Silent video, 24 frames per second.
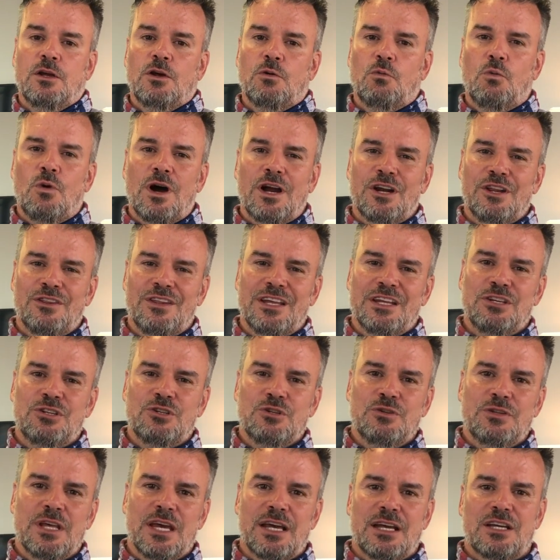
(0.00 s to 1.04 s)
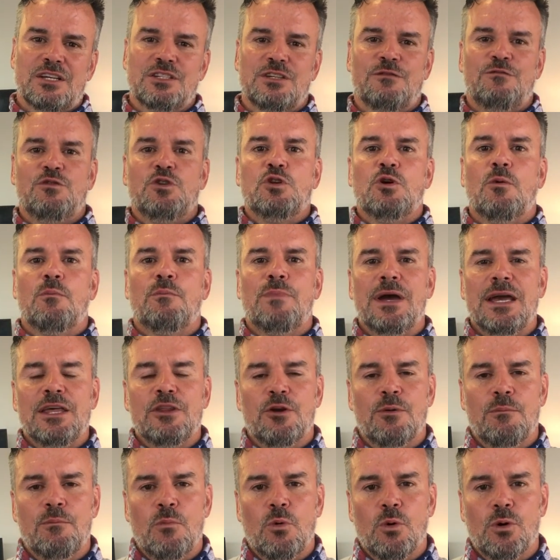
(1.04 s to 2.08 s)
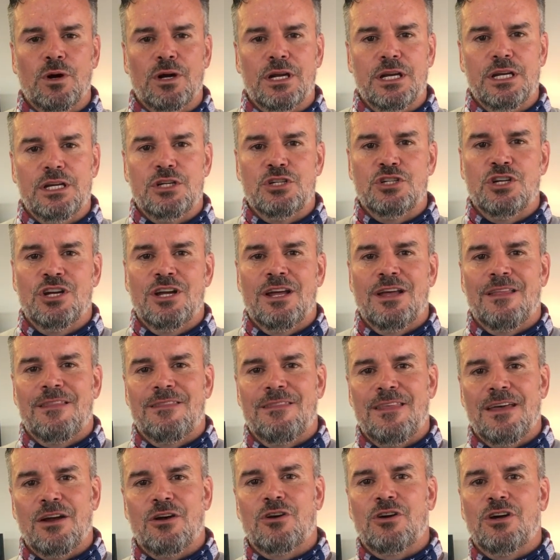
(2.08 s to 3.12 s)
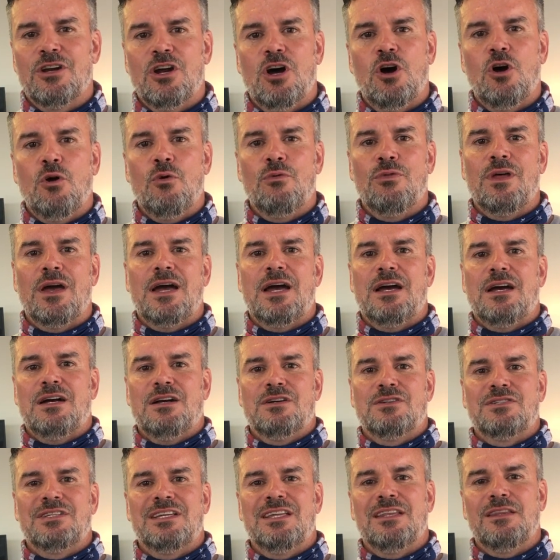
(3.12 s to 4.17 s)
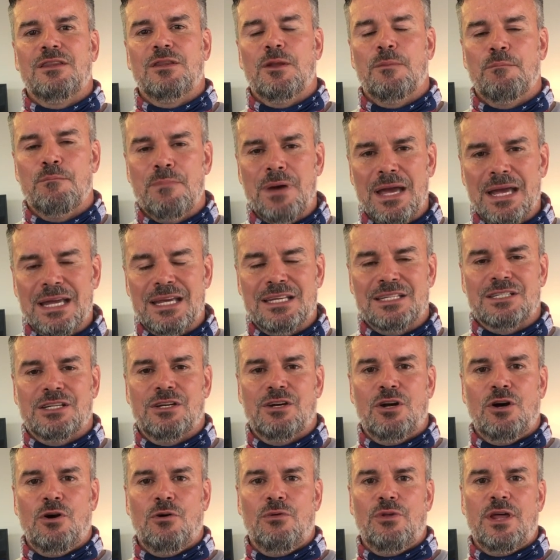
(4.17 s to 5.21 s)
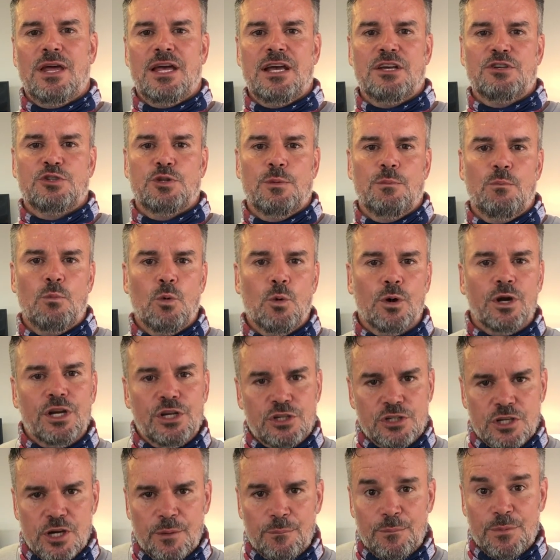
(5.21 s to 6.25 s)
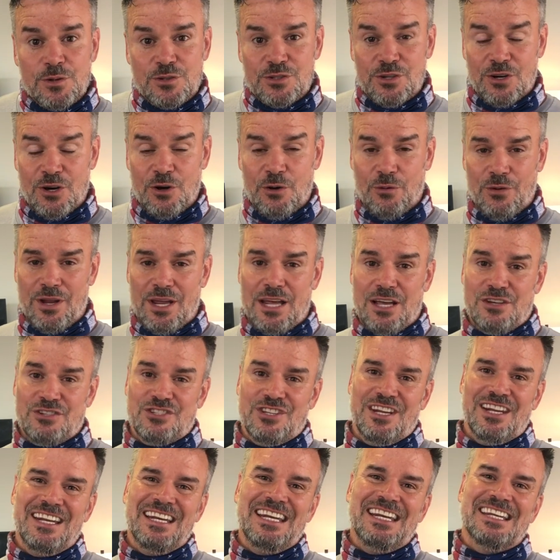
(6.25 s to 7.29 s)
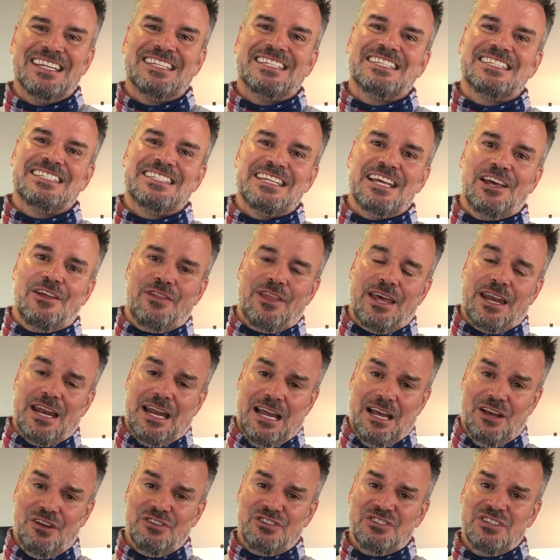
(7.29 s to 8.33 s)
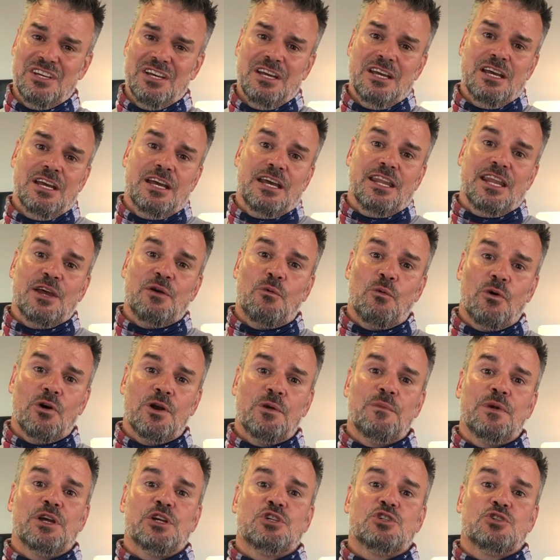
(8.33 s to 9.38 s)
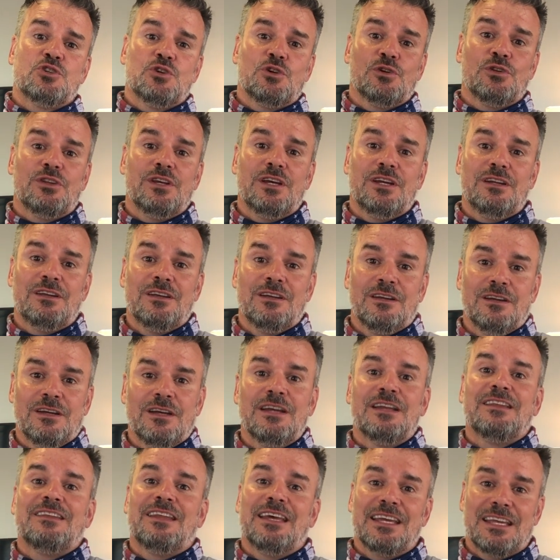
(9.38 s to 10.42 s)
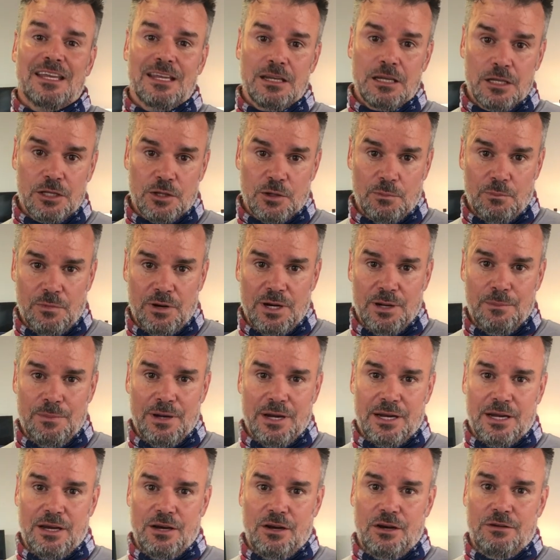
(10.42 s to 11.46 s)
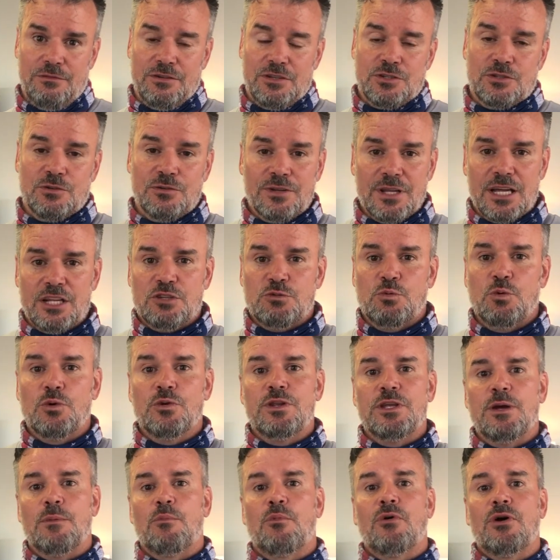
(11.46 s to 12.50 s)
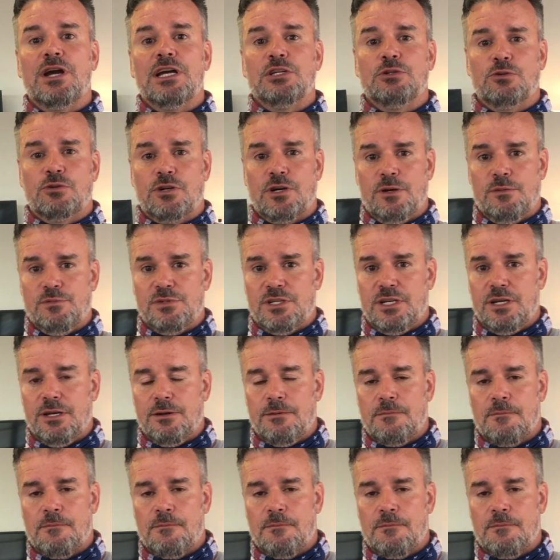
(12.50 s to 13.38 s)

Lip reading: Why do they do that? Because if you don't pay their mortgage, they're going to own the house. The bank is going to own the house. The mortgage company is going to own the house, and they need to sell that house, and they want to make sure that they can get their money back out of it. So that's where the appraisal comes in.